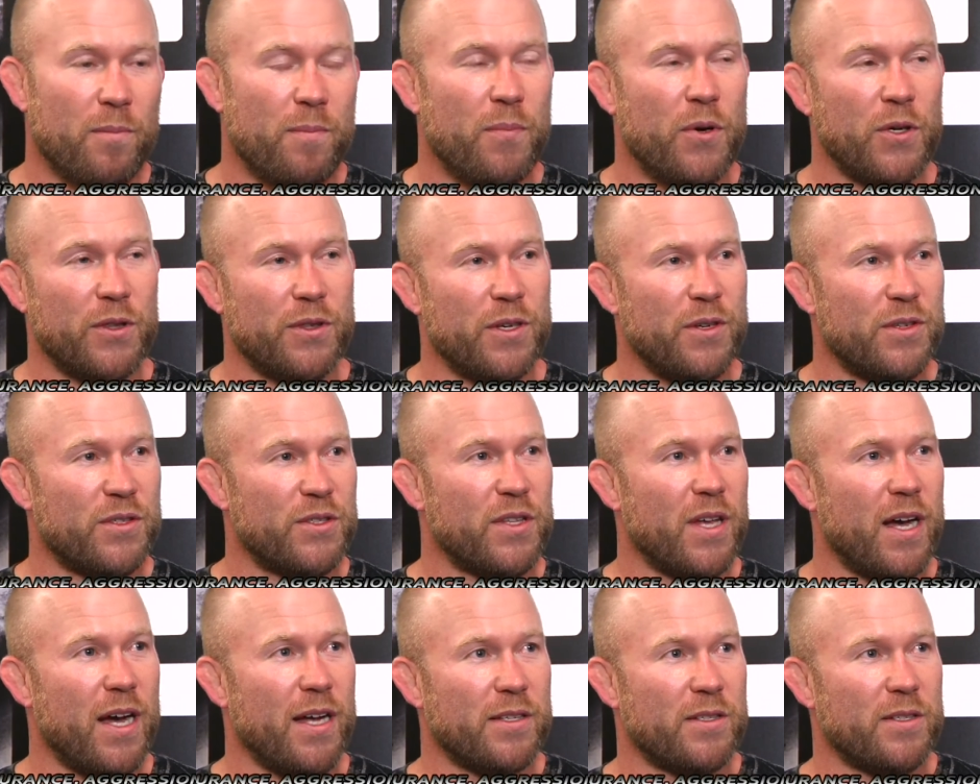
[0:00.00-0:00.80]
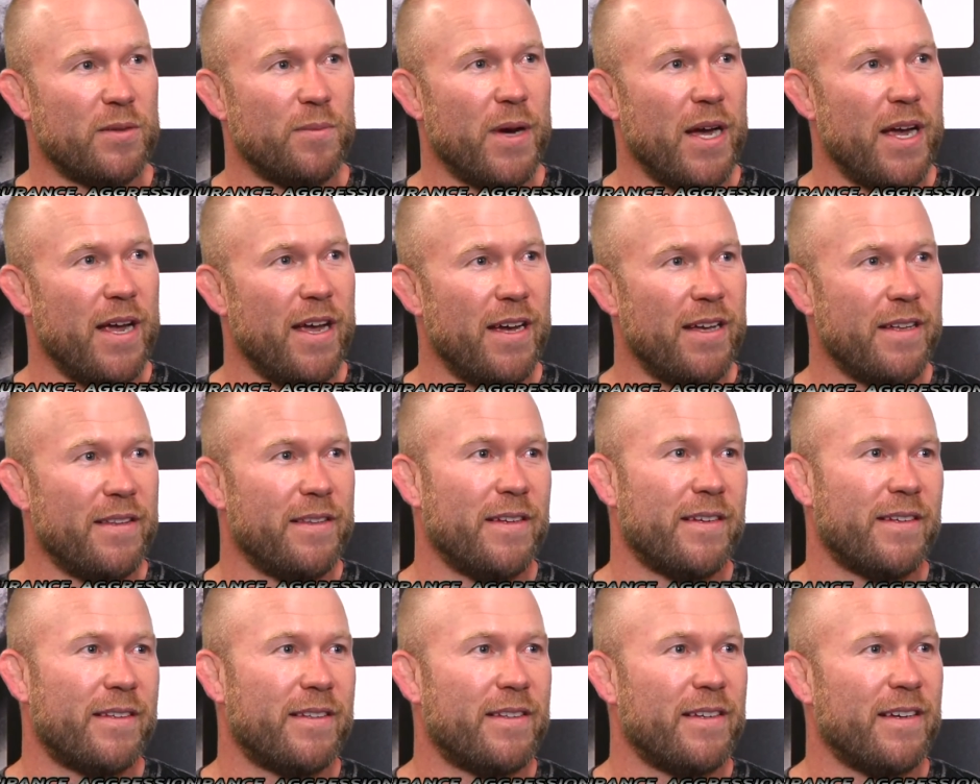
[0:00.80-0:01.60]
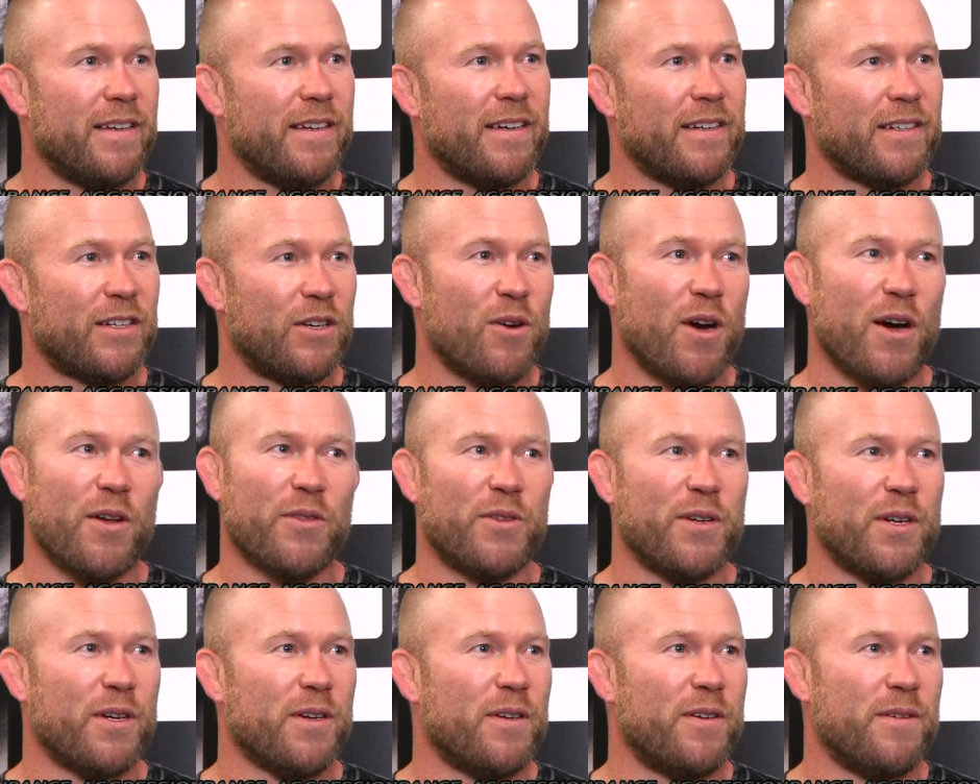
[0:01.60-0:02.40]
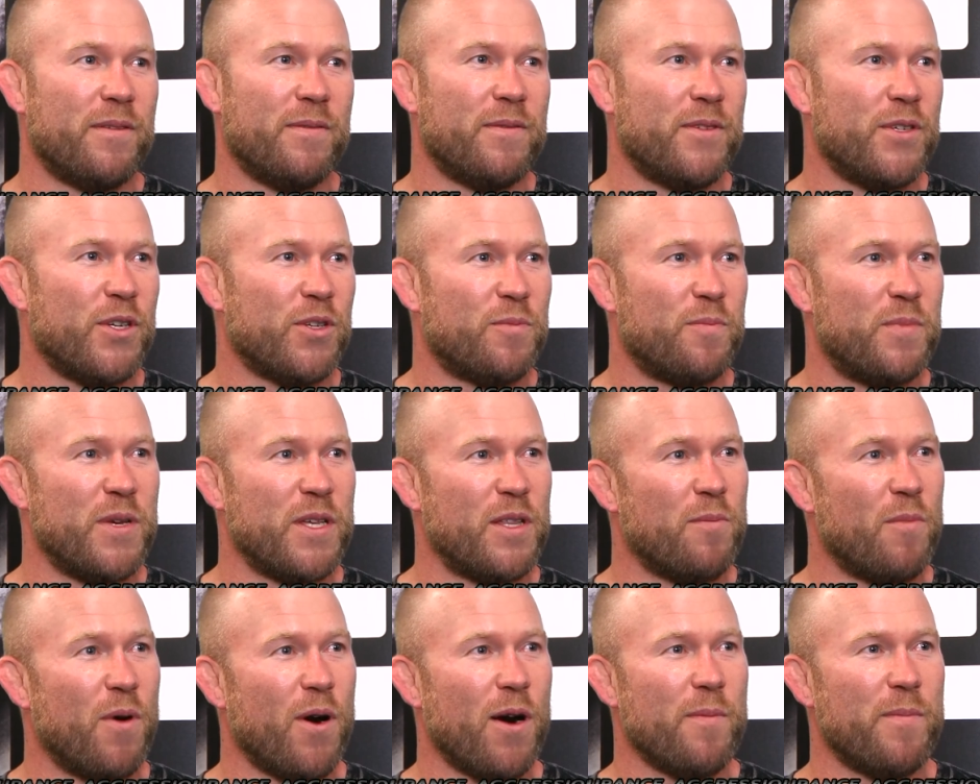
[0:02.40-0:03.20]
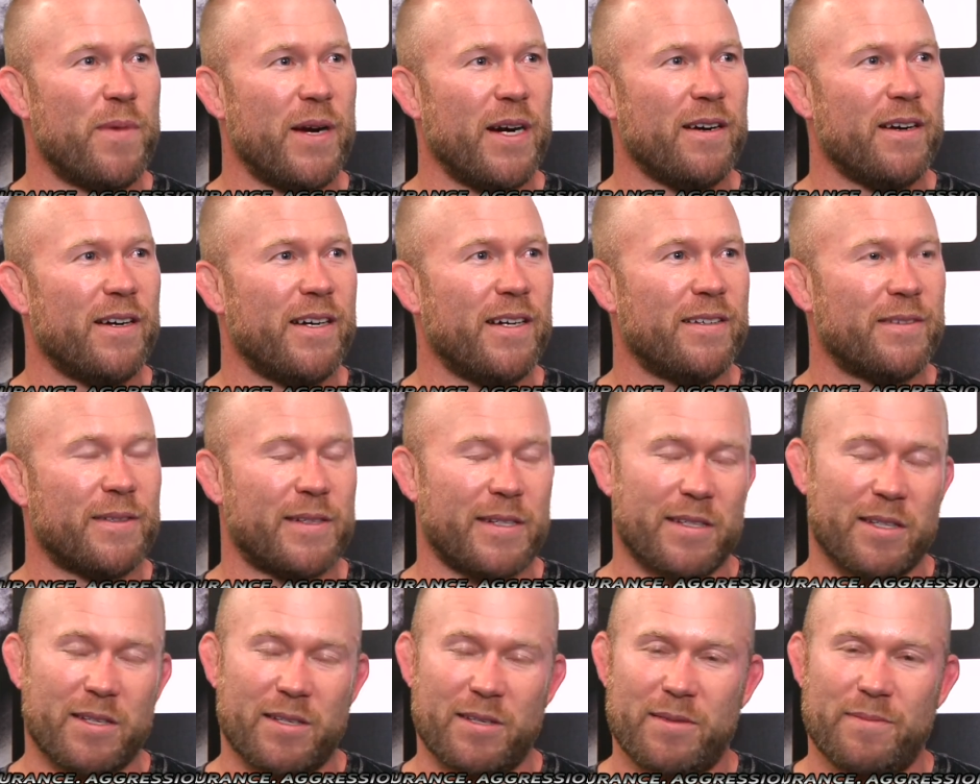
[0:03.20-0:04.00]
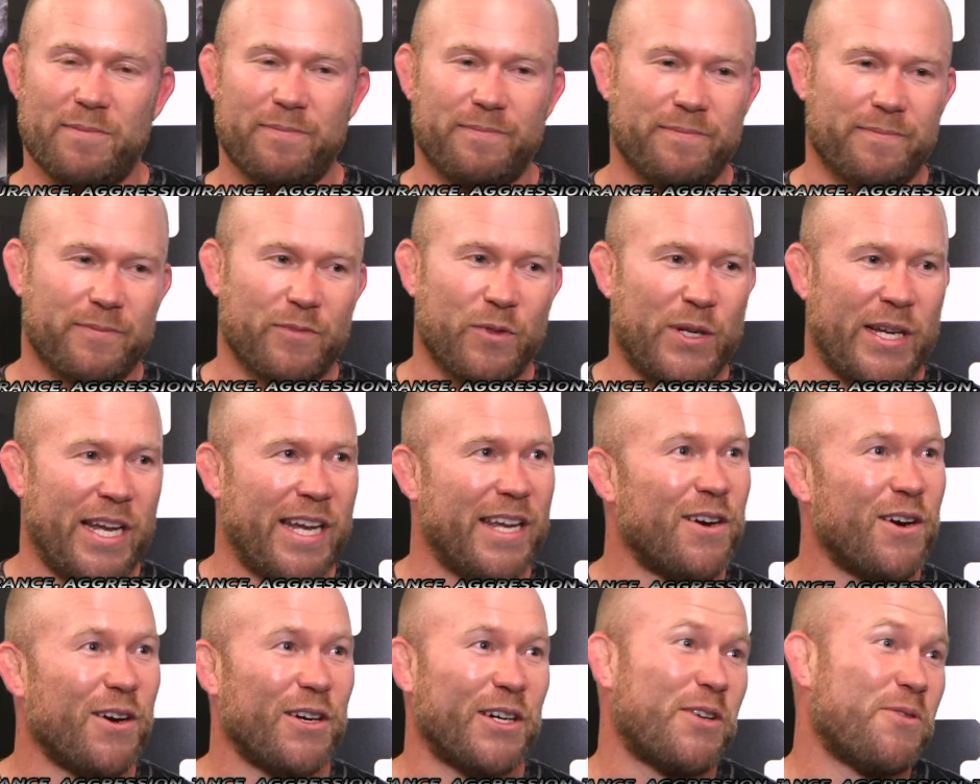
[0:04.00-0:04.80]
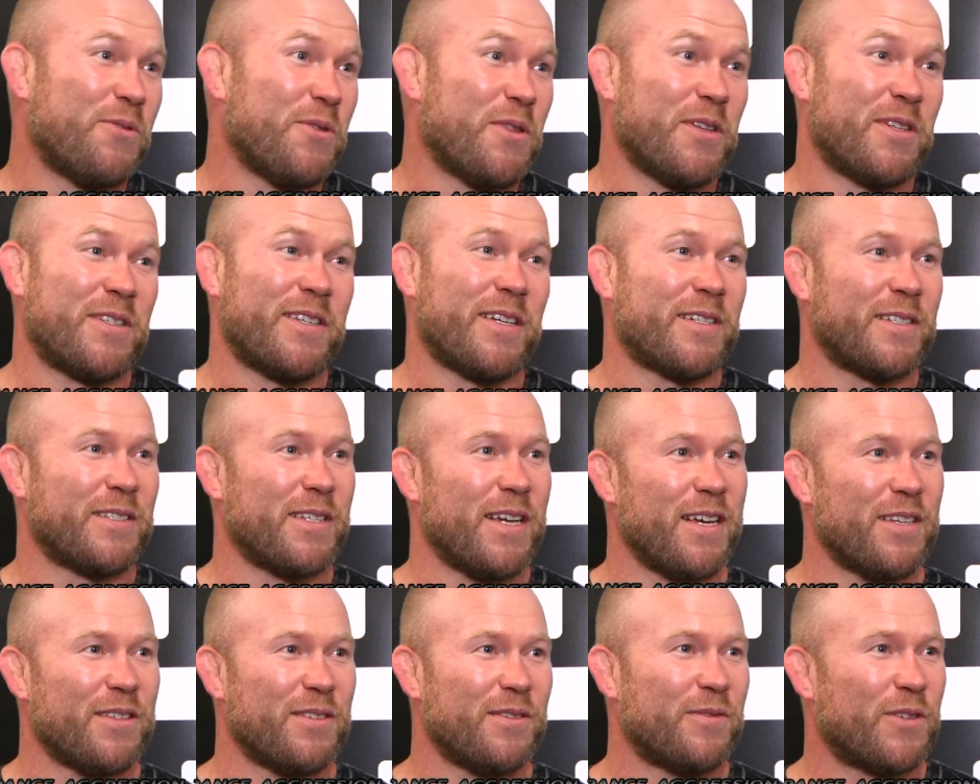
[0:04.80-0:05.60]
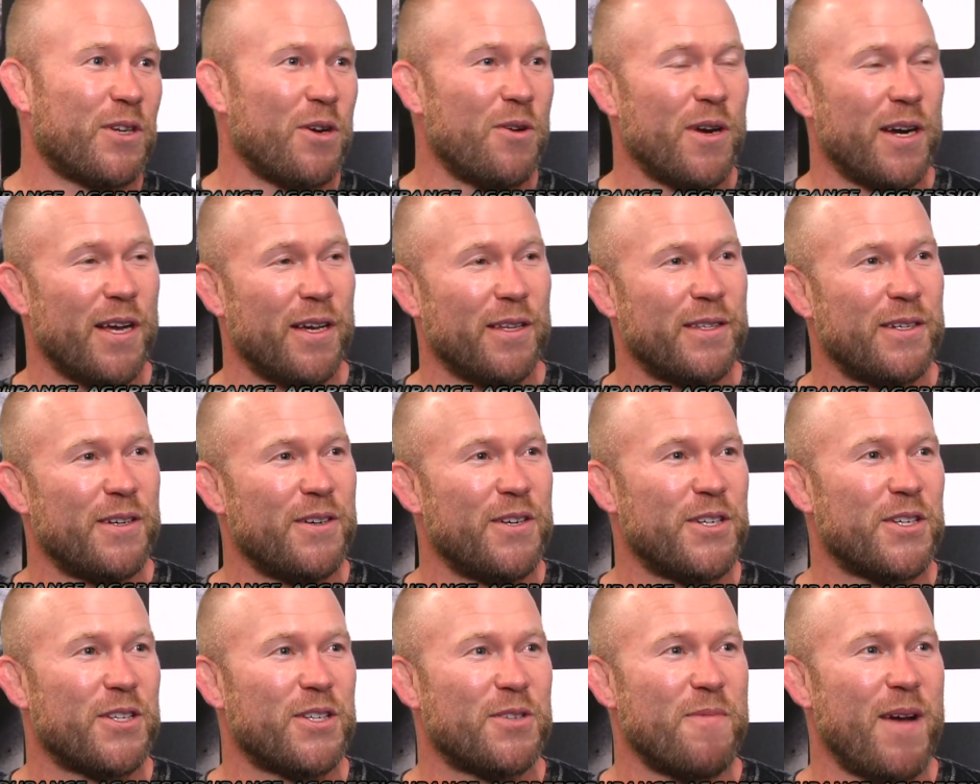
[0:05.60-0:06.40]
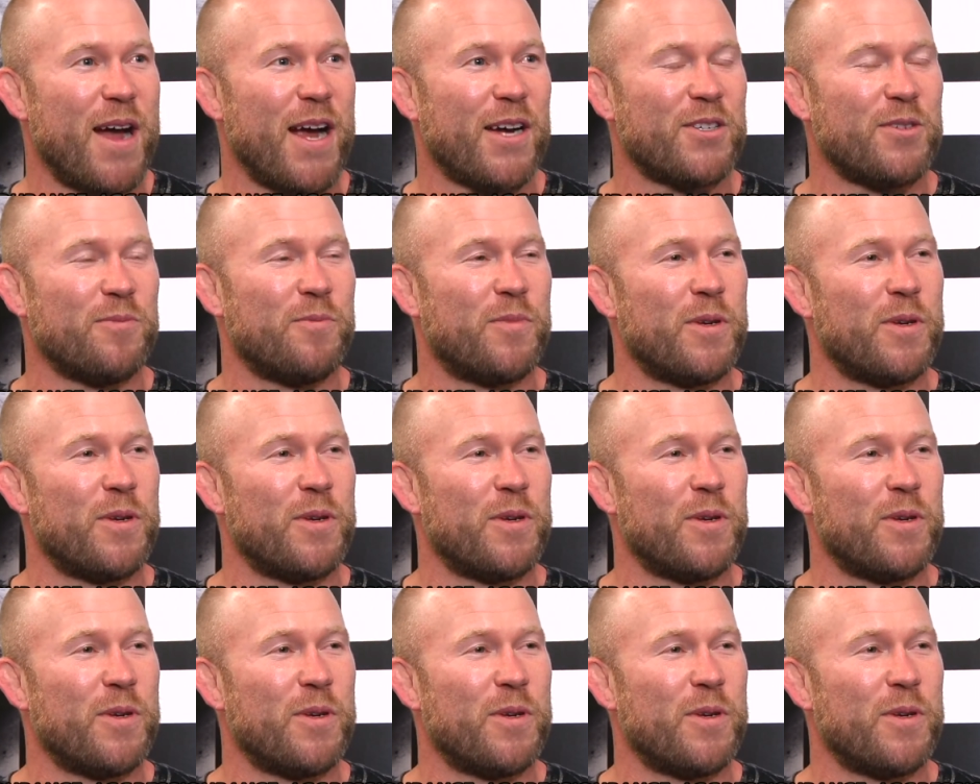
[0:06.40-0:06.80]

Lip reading: put those thoughts in my head that go out there and just be the Barbarian, because you can't argue with the success of going out there and just smashing